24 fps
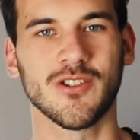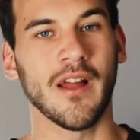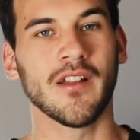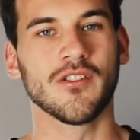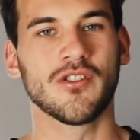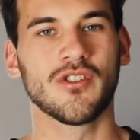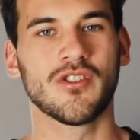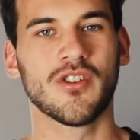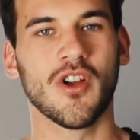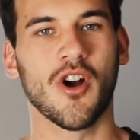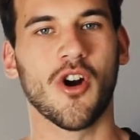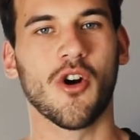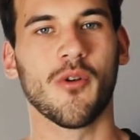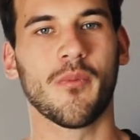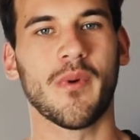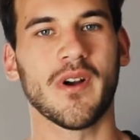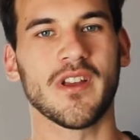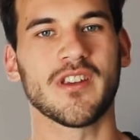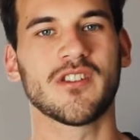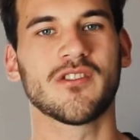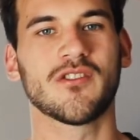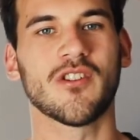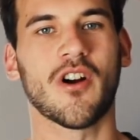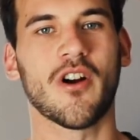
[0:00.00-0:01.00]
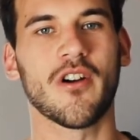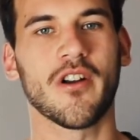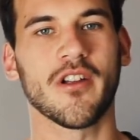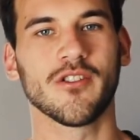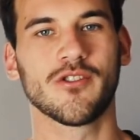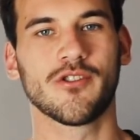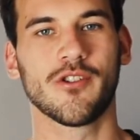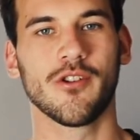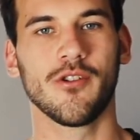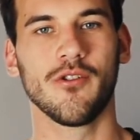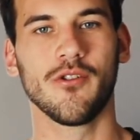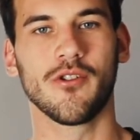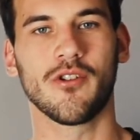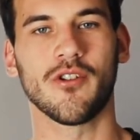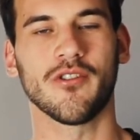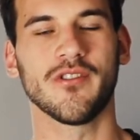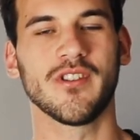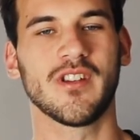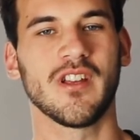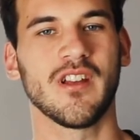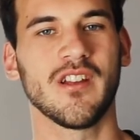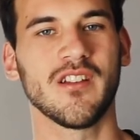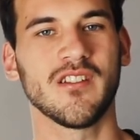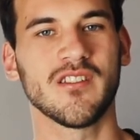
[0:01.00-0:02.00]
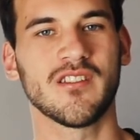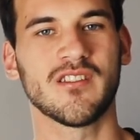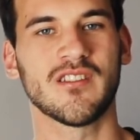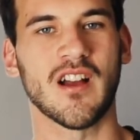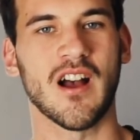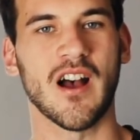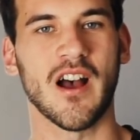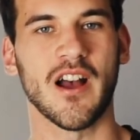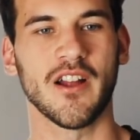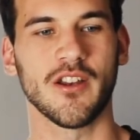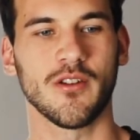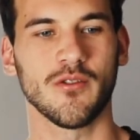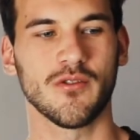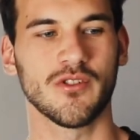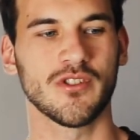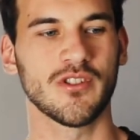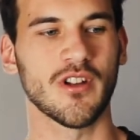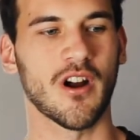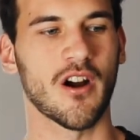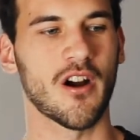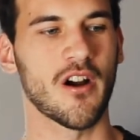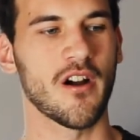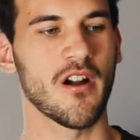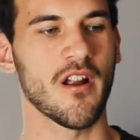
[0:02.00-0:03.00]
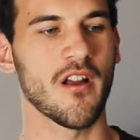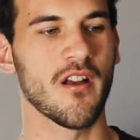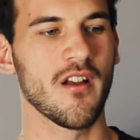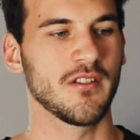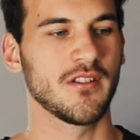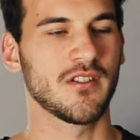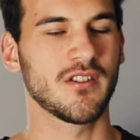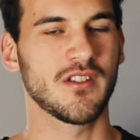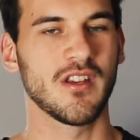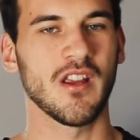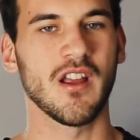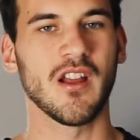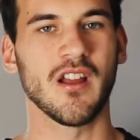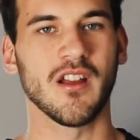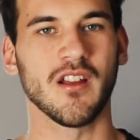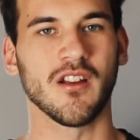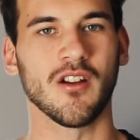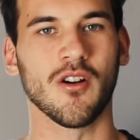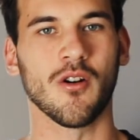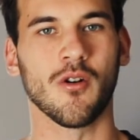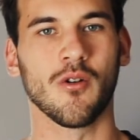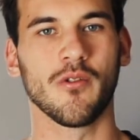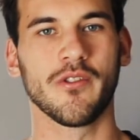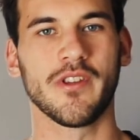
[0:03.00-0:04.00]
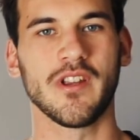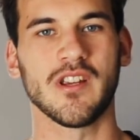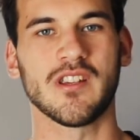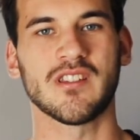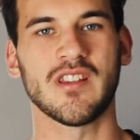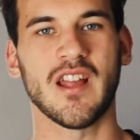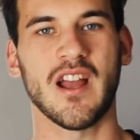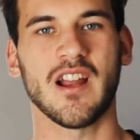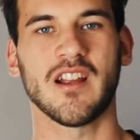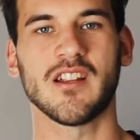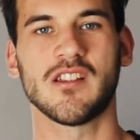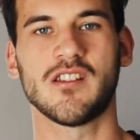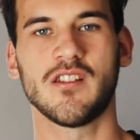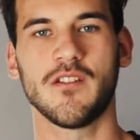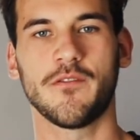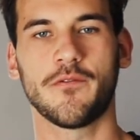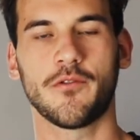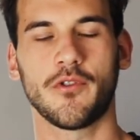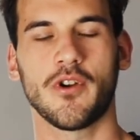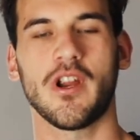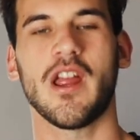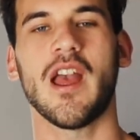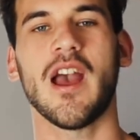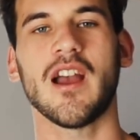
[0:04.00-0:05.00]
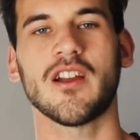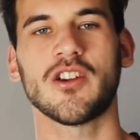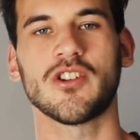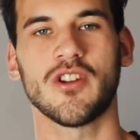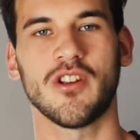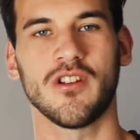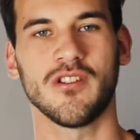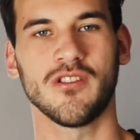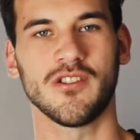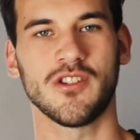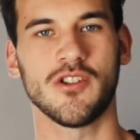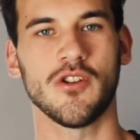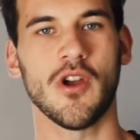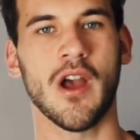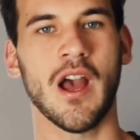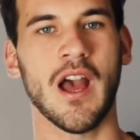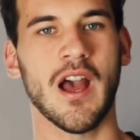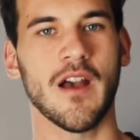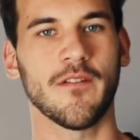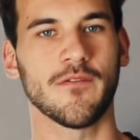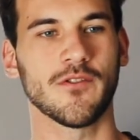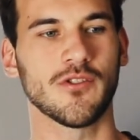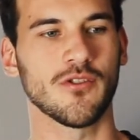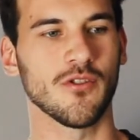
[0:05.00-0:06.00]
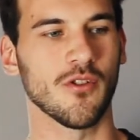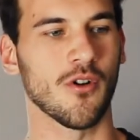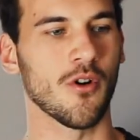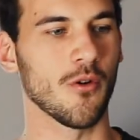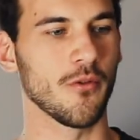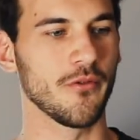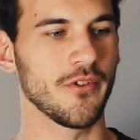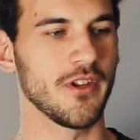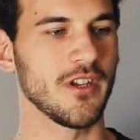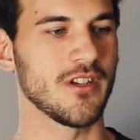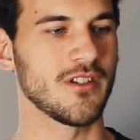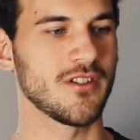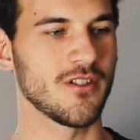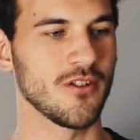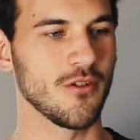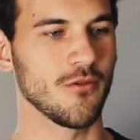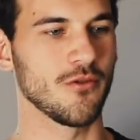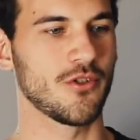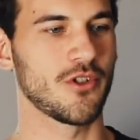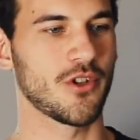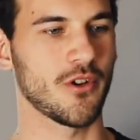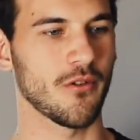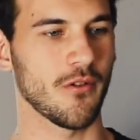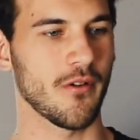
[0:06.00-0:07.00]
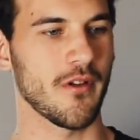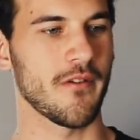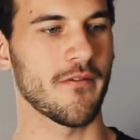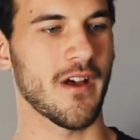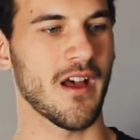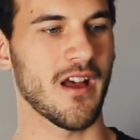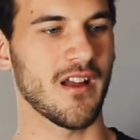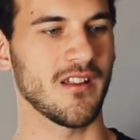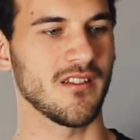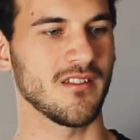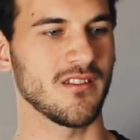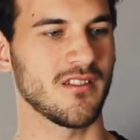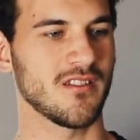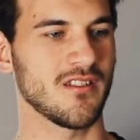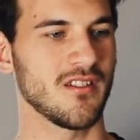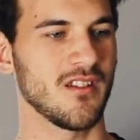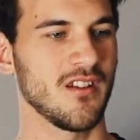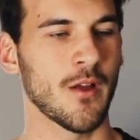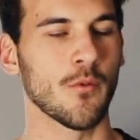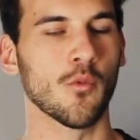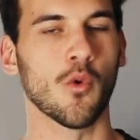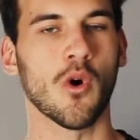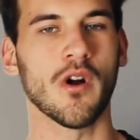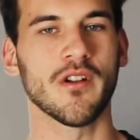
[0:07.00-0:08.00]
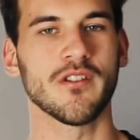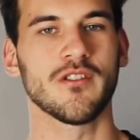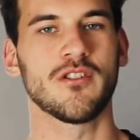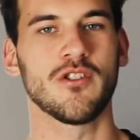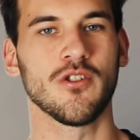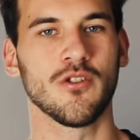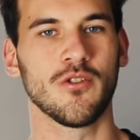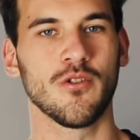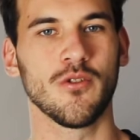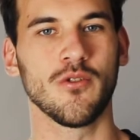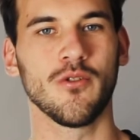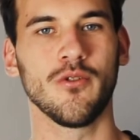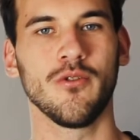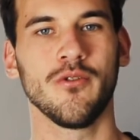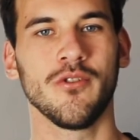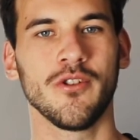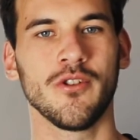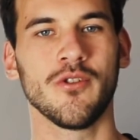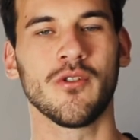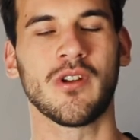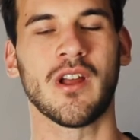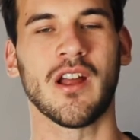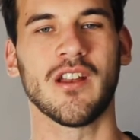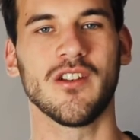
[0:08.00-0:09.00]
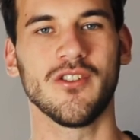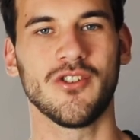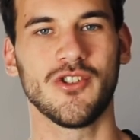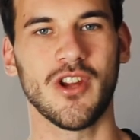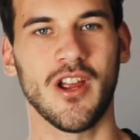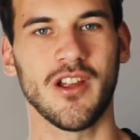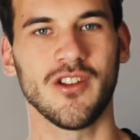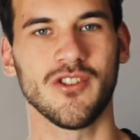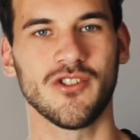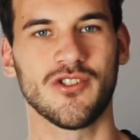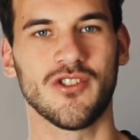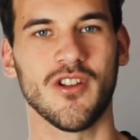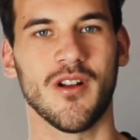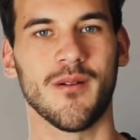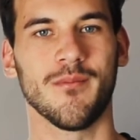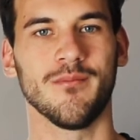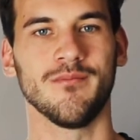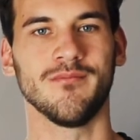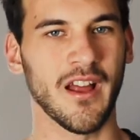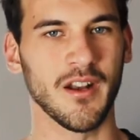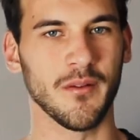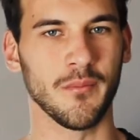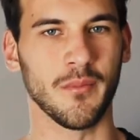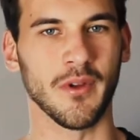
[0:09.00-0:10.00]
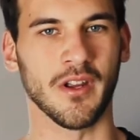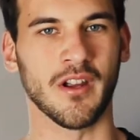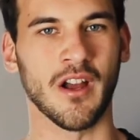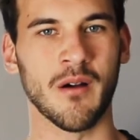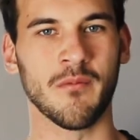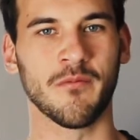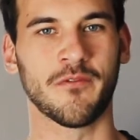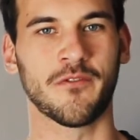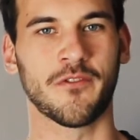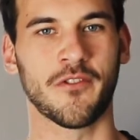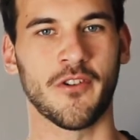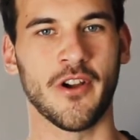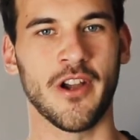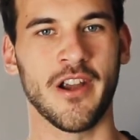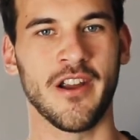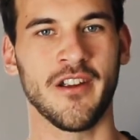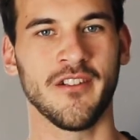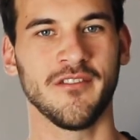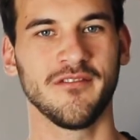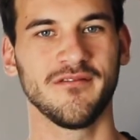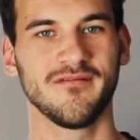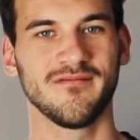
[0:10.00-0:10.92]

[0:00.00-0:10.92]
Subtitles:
And so by starting to look on the inside, you start seeing all these negative reactions you have to all these neutral events. And once you do, you can change them and become free.